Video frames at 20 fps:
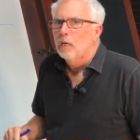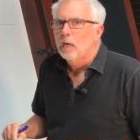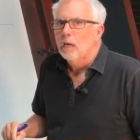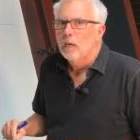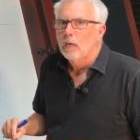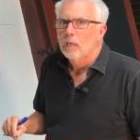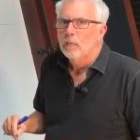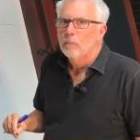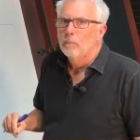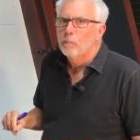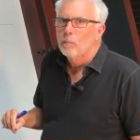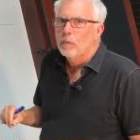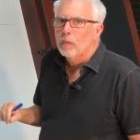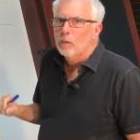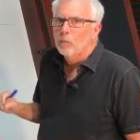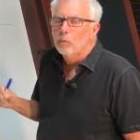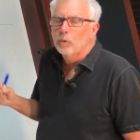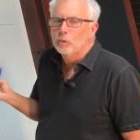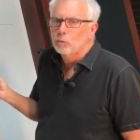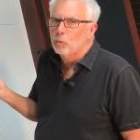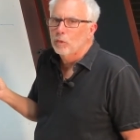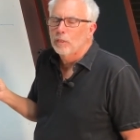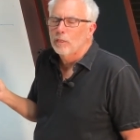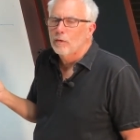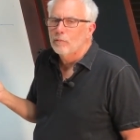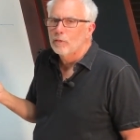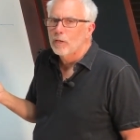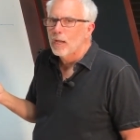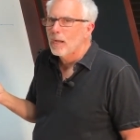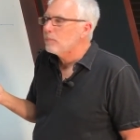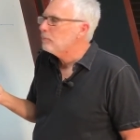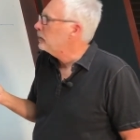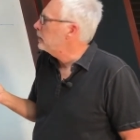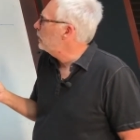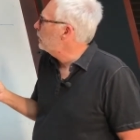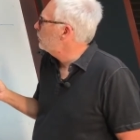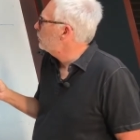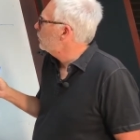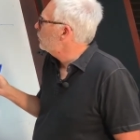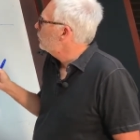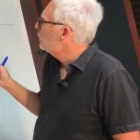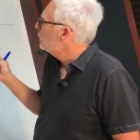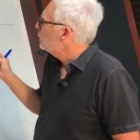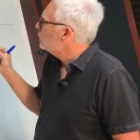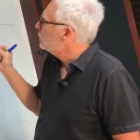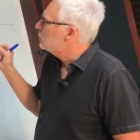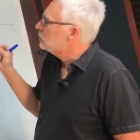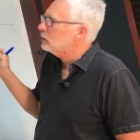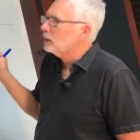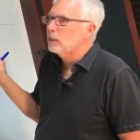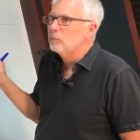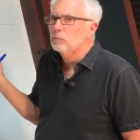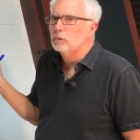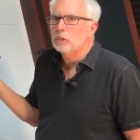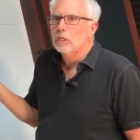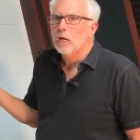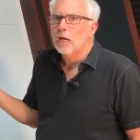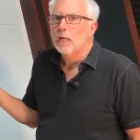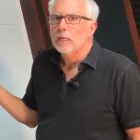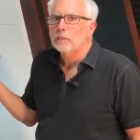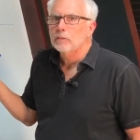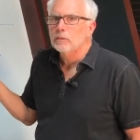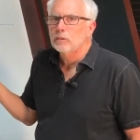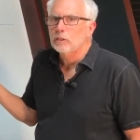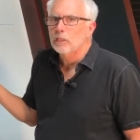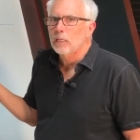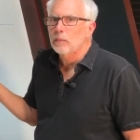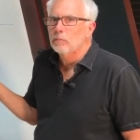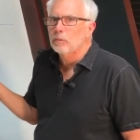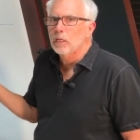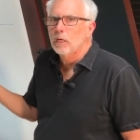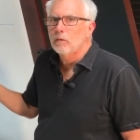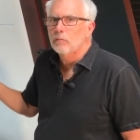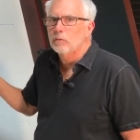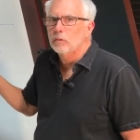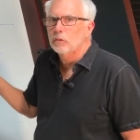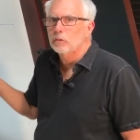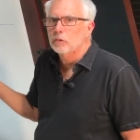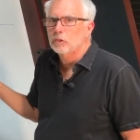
um, which would never happen either. The same size, same cover,